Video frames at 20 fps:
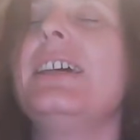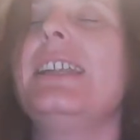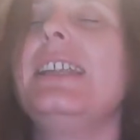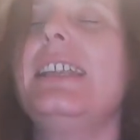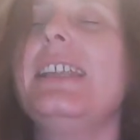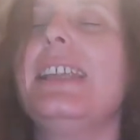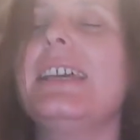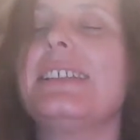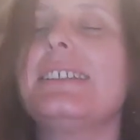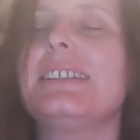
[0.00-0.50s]

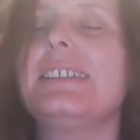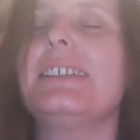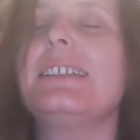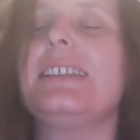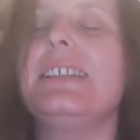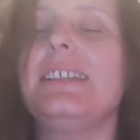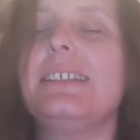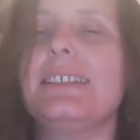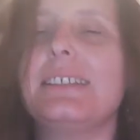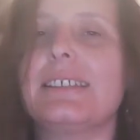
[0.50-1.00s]
letting
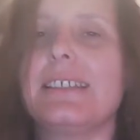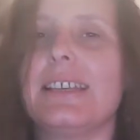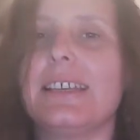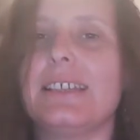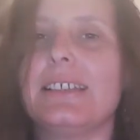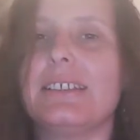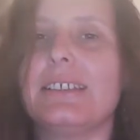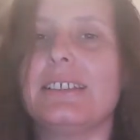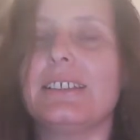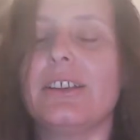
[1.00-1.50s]
these
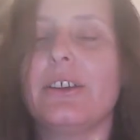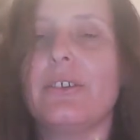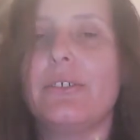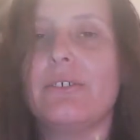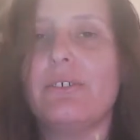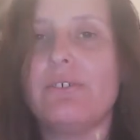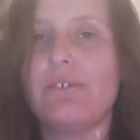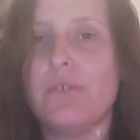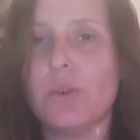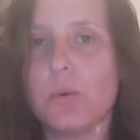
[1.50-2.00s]
things
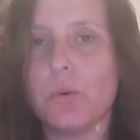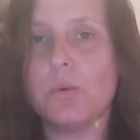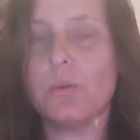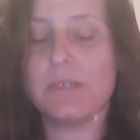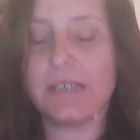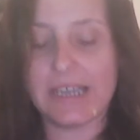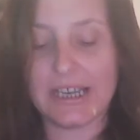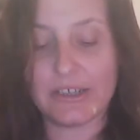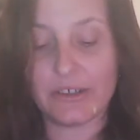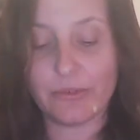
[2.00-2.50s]
fall
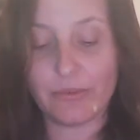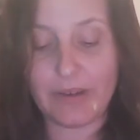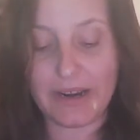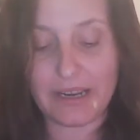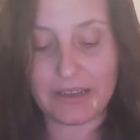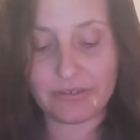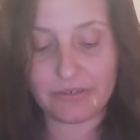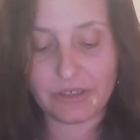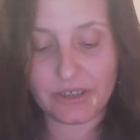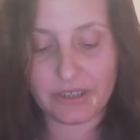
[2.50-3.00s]
down
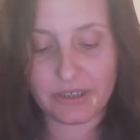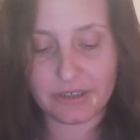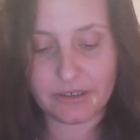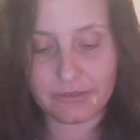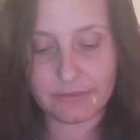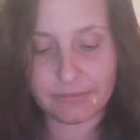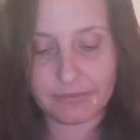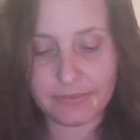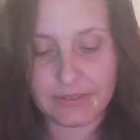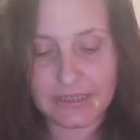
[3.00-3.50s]
around her
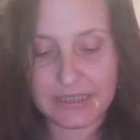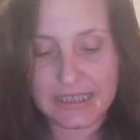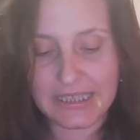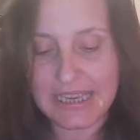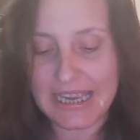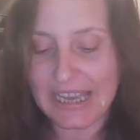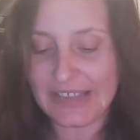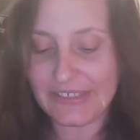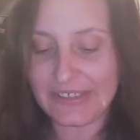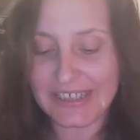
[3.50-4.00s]

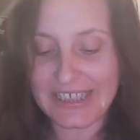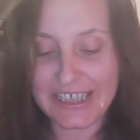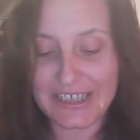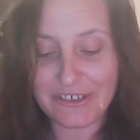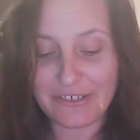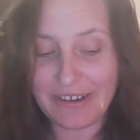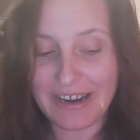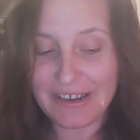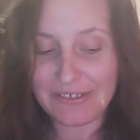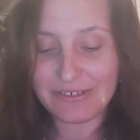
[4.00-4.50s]
and they get
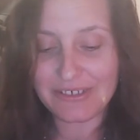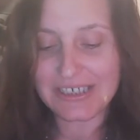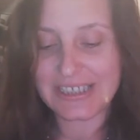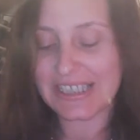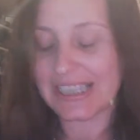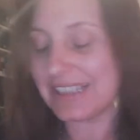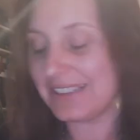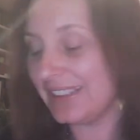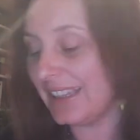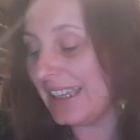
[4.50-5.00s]
grounded.
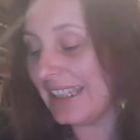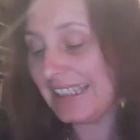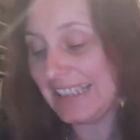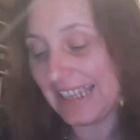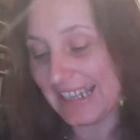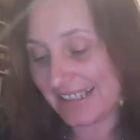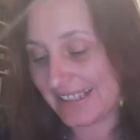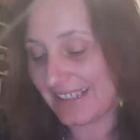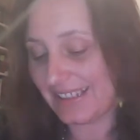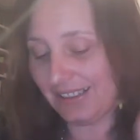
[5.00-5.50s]
Uh,
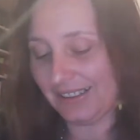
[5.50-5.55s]
yes,